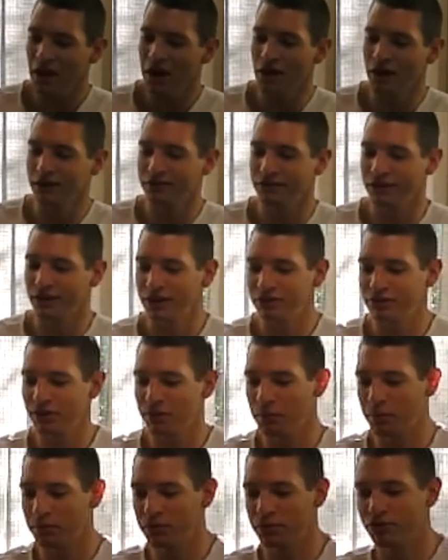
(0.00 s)
Okay, so next
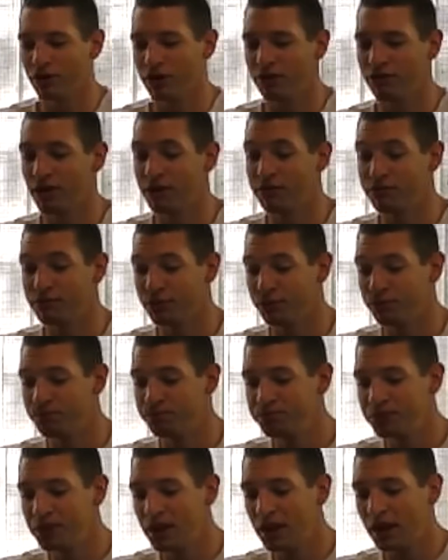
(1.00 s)
up I'm going to try grapefruit.
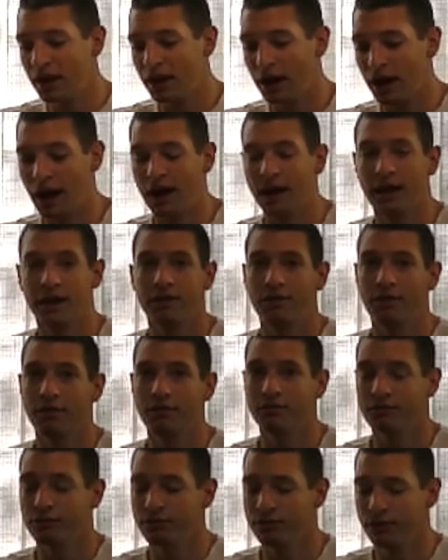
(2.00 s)
I hate
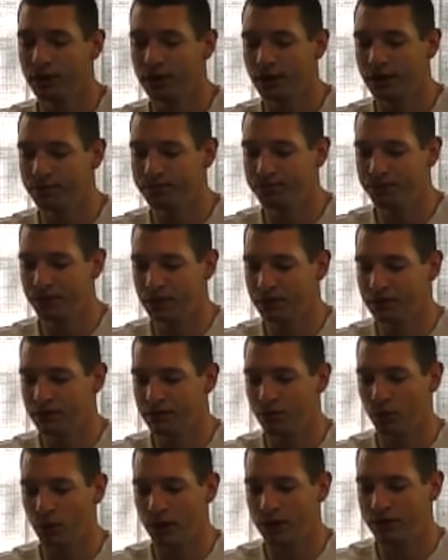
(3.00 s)
grapefruit because
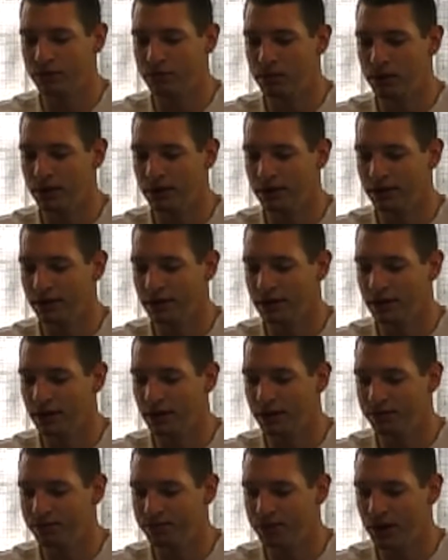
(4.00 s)
it's way too bitter and
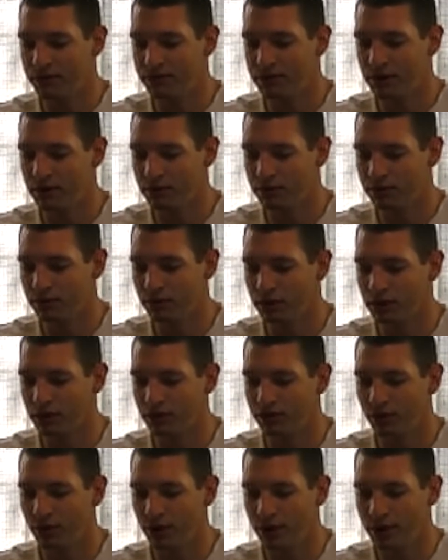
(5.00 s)
I've never fully
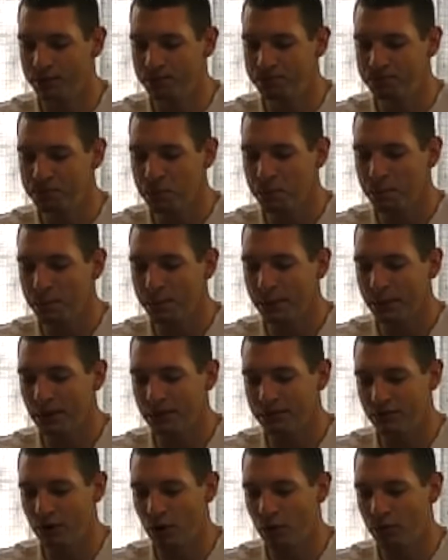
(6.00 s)
enjoyed it.
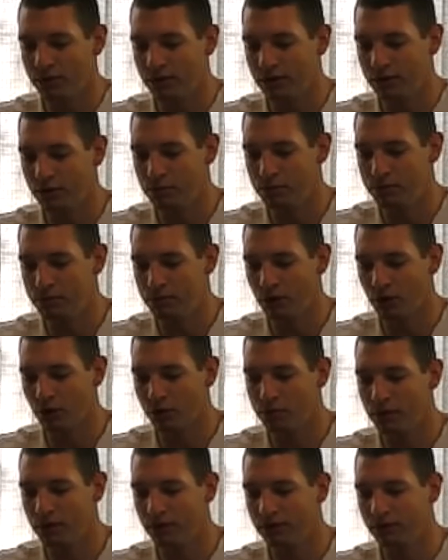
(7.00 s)
So with the new
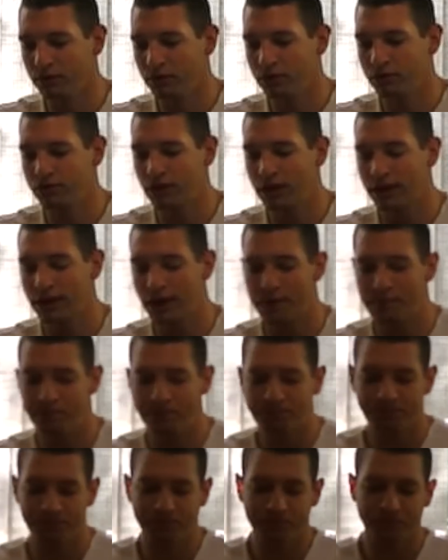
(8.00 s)
miracle berries, I'm going to try that.
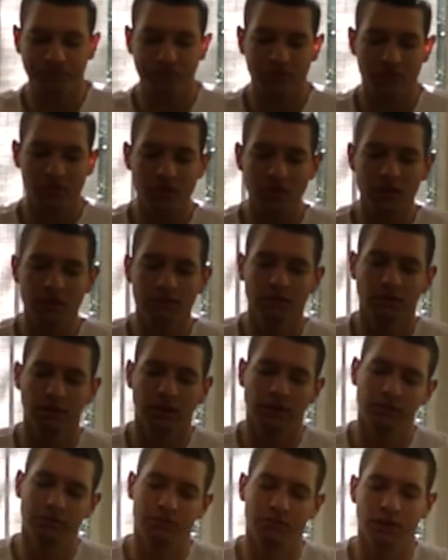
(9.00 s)
So
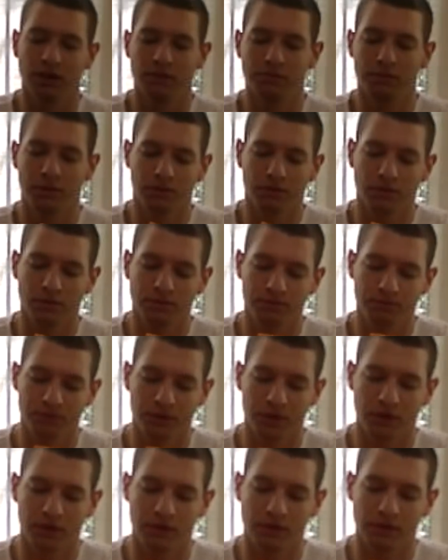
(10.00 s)
let's try the
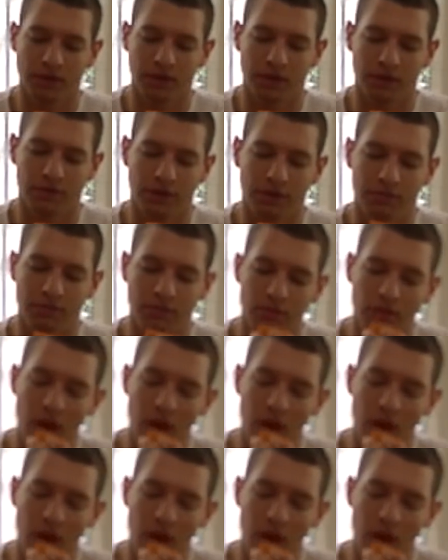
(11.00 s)
grapefruit.